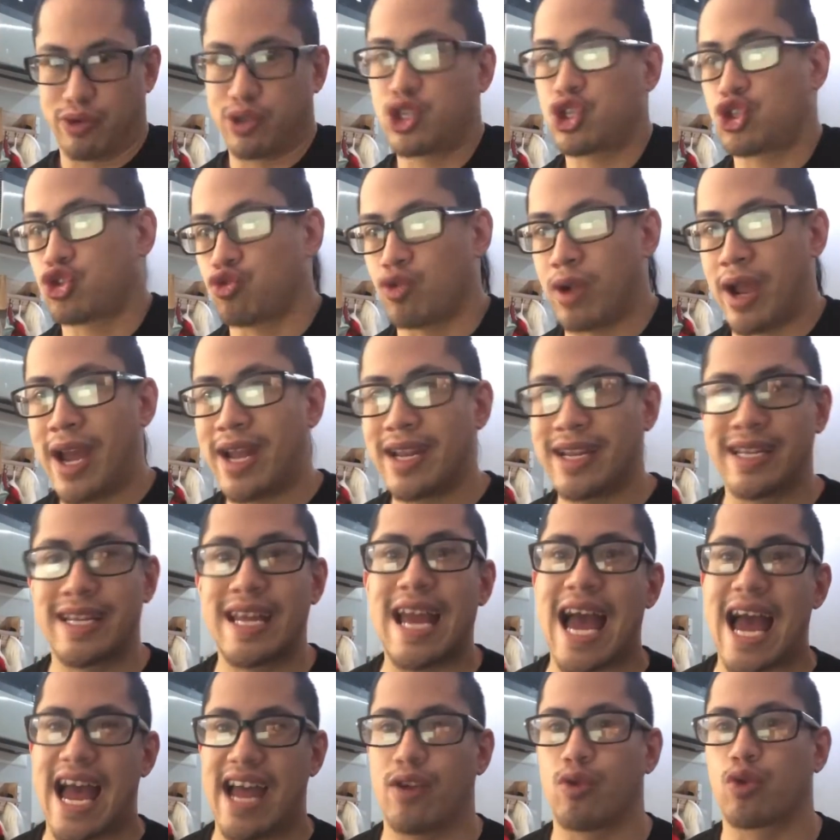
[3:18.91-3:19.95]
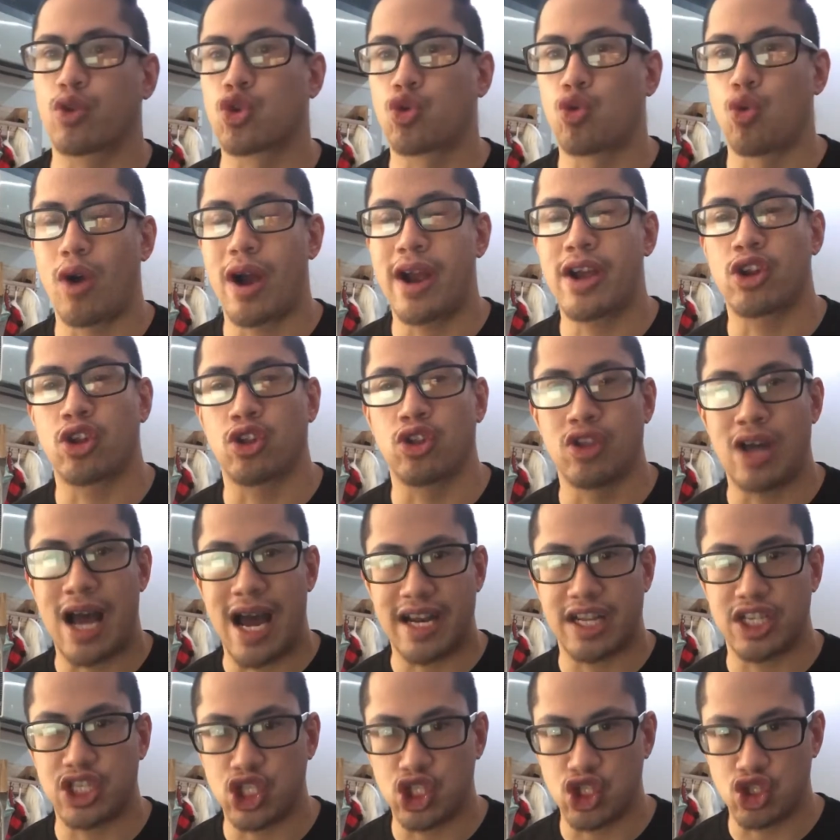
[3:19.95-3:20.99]
shred, yeah, it required a
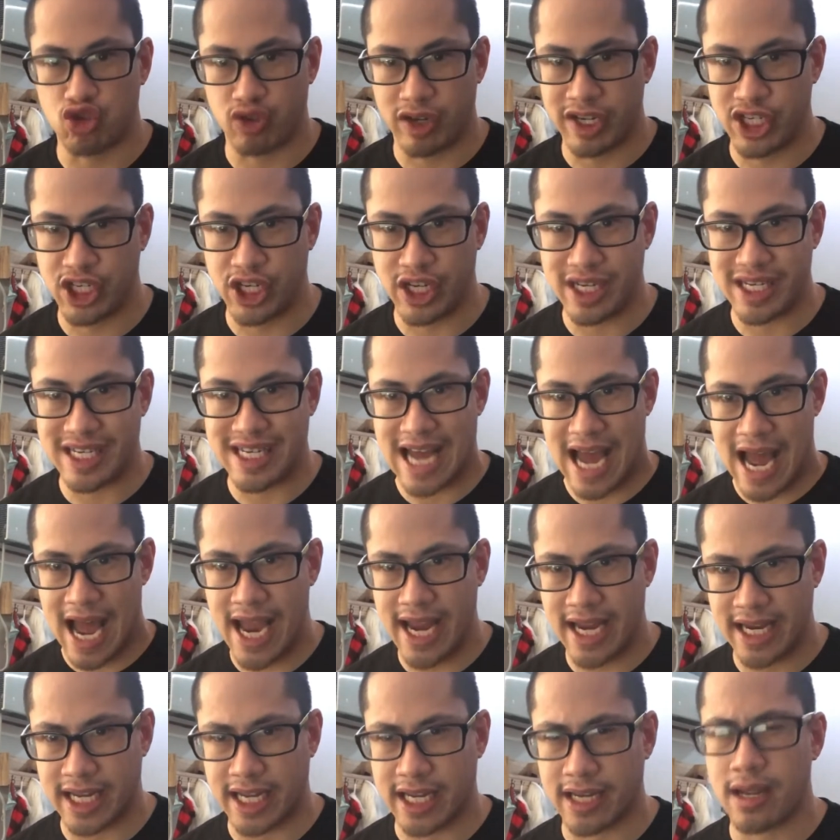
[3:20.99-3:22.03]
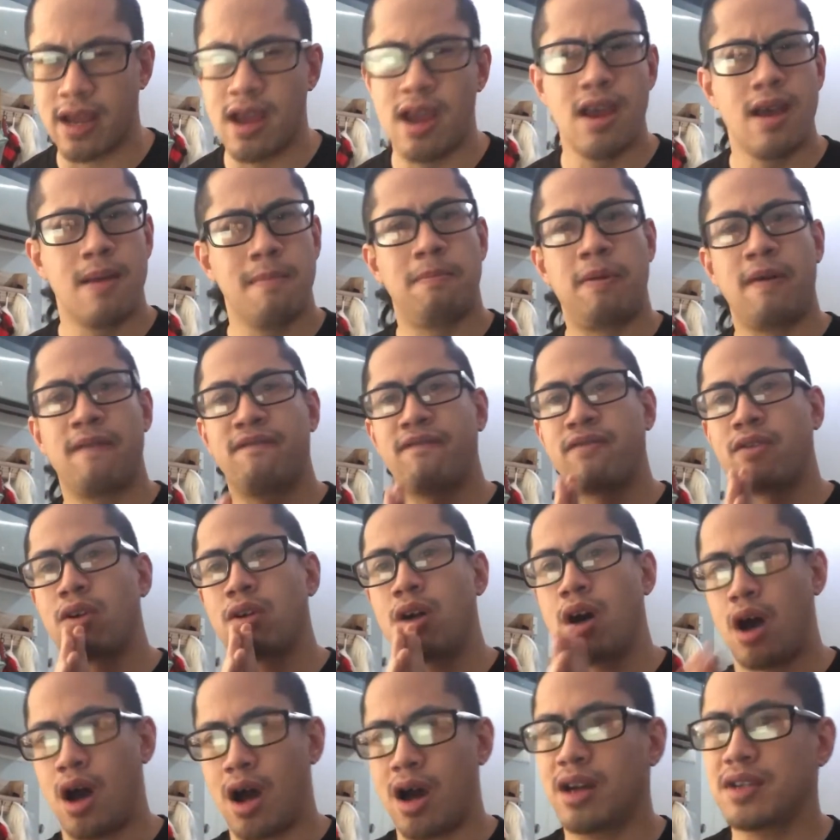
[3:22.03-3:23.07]
lot of stringent dieting. But
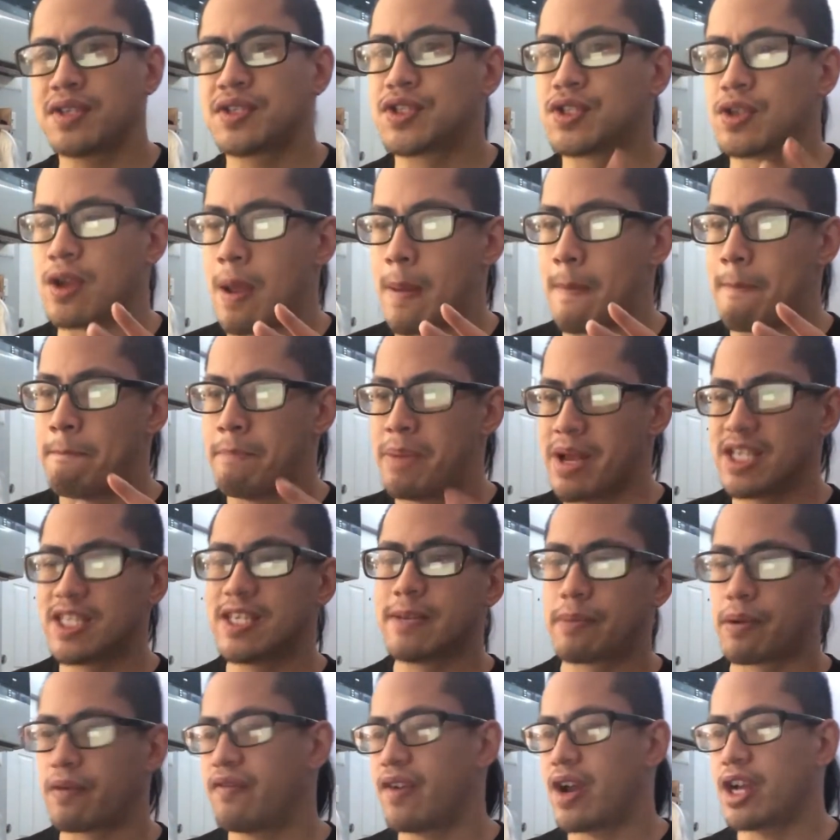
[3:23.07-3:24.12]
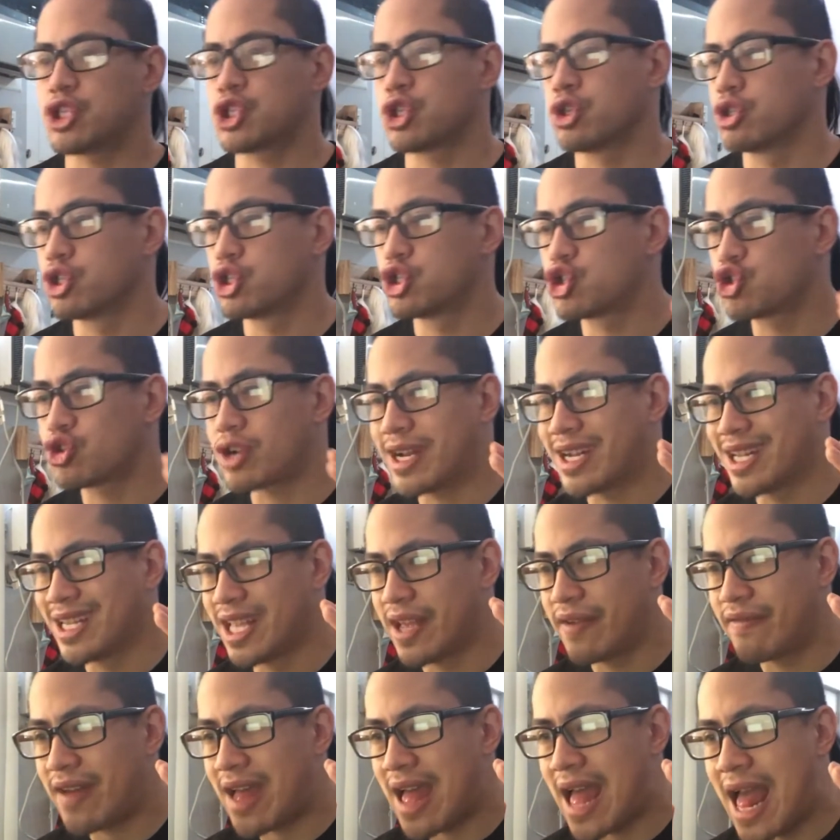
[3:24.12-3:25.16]
for us busy professionals just trying to
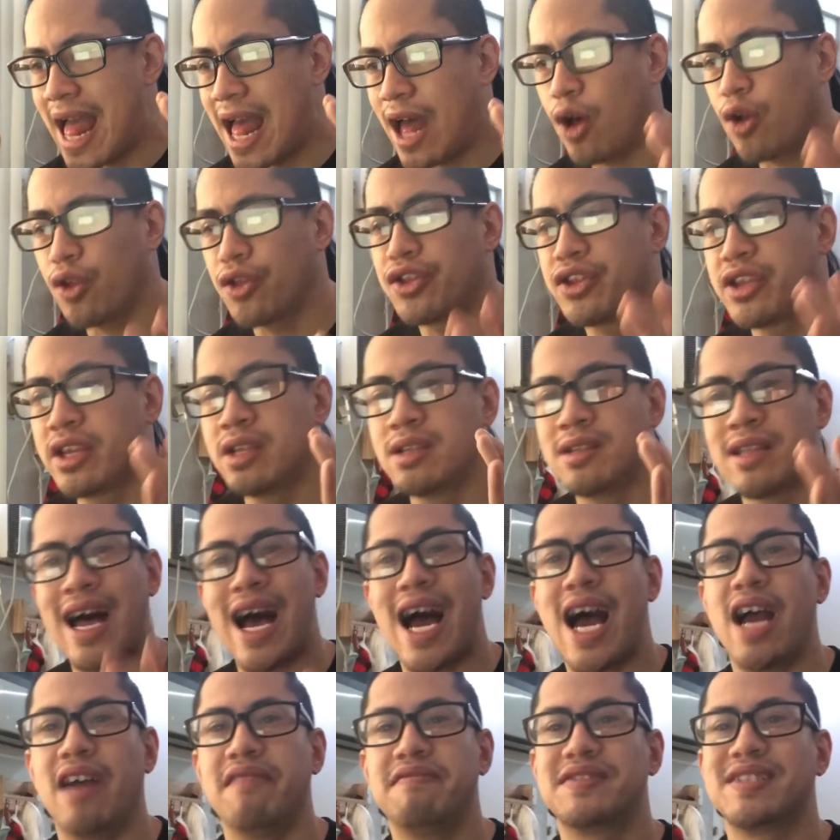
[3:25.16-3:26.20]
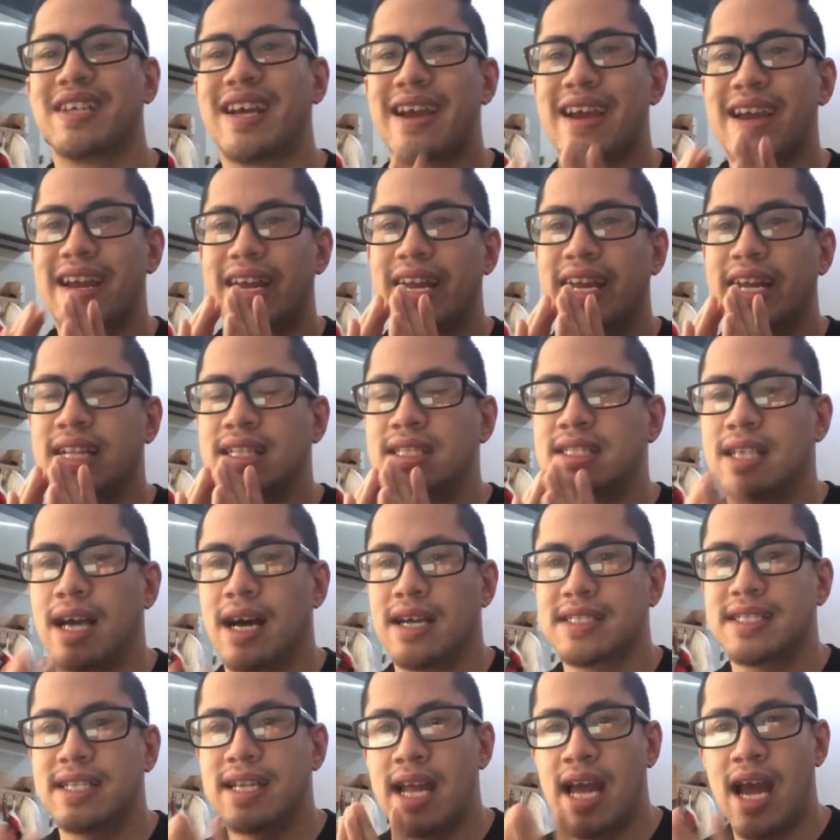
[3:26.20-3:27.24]
live healthy lives, it
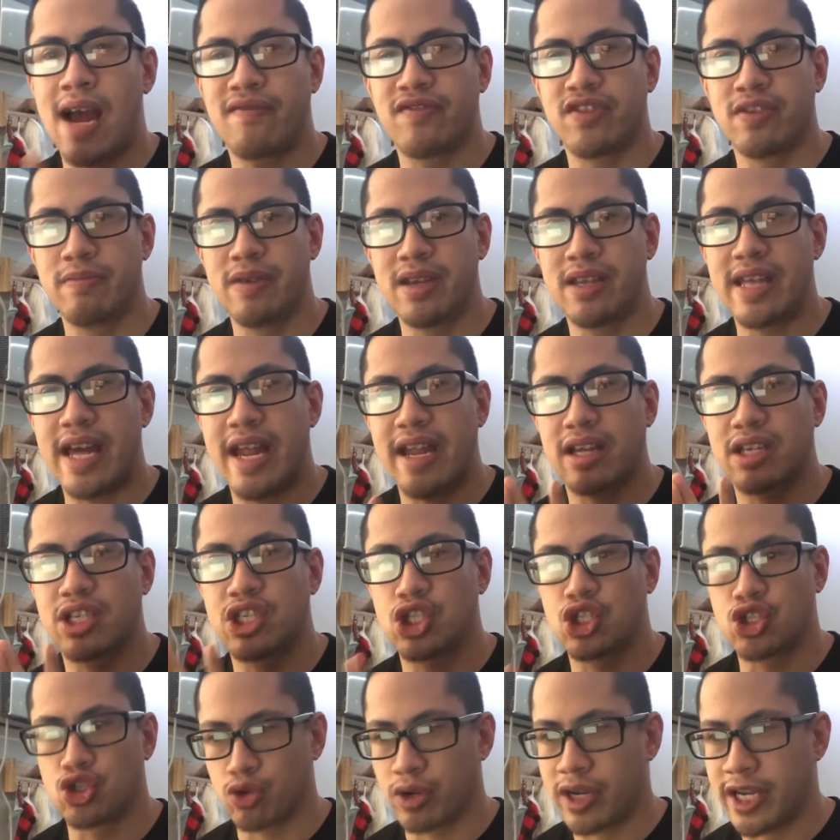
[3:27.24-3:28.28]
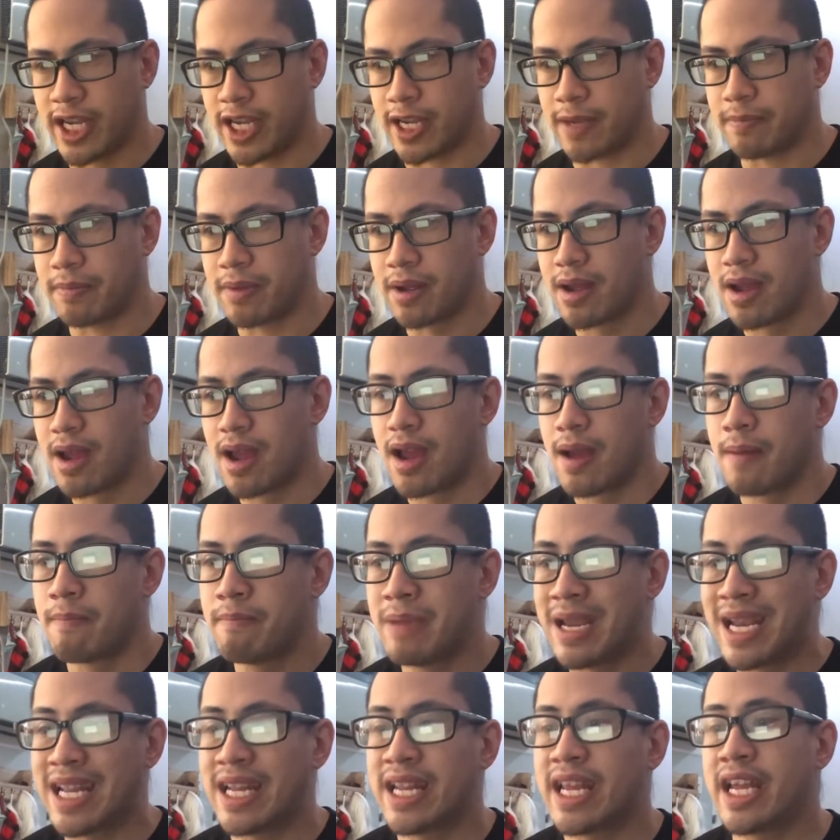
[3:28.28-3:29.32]
doesn't have to be that extreme.
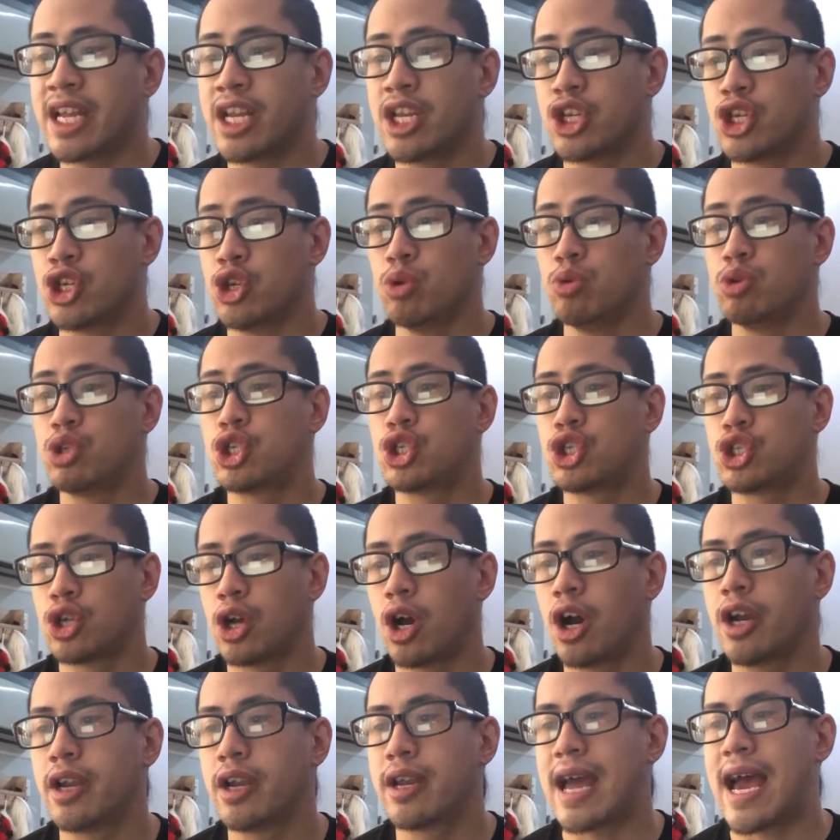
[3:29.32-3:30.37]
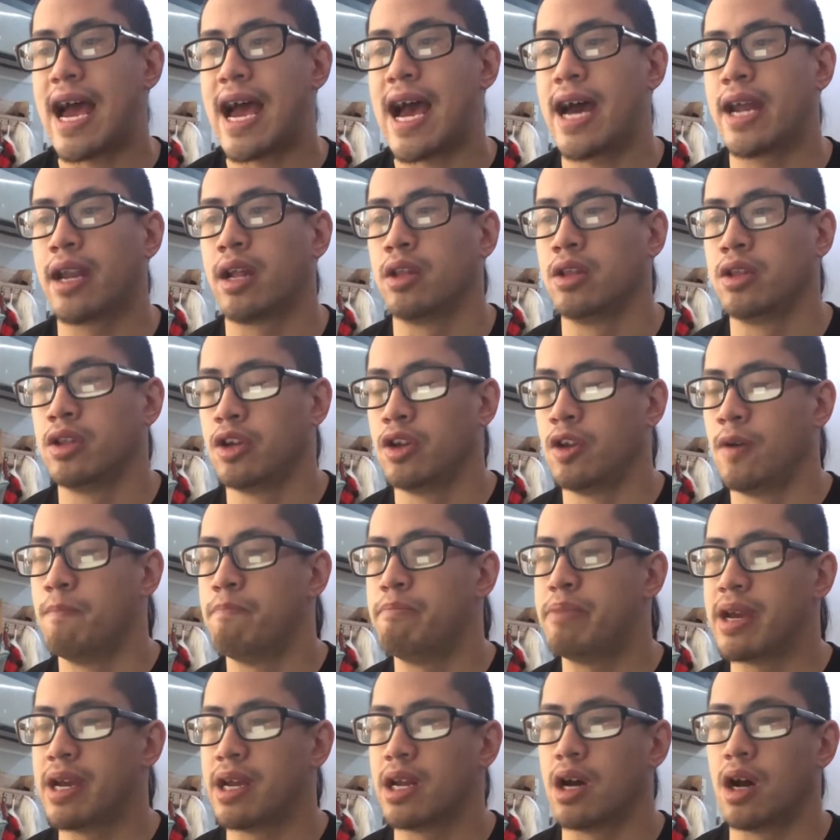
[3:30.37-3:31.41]
Meaning you should add a little
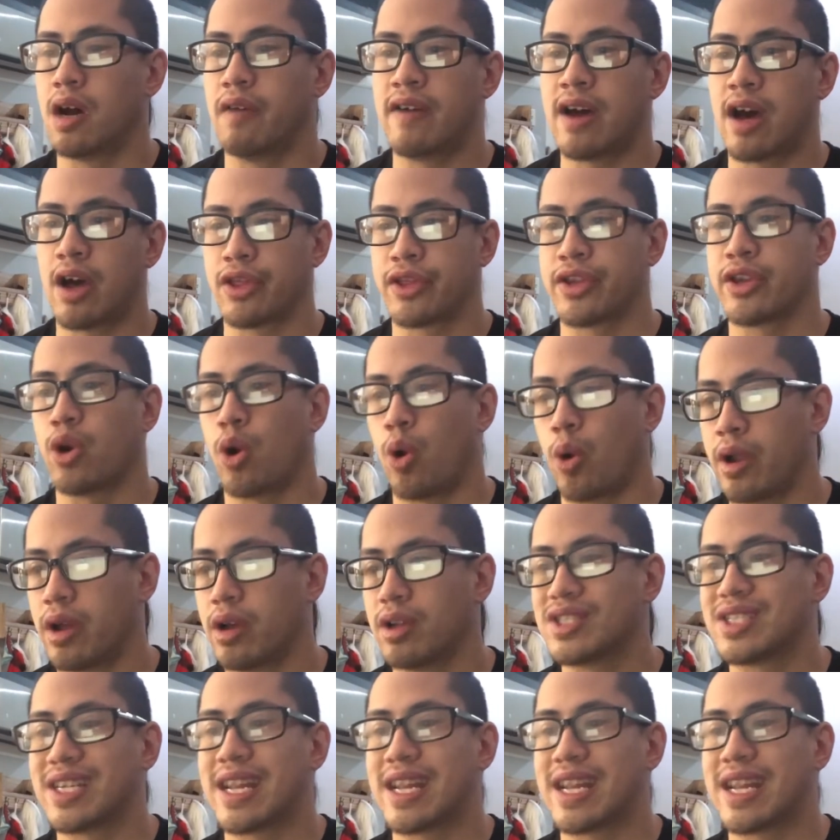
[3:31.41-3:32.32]
bit of healthy oils and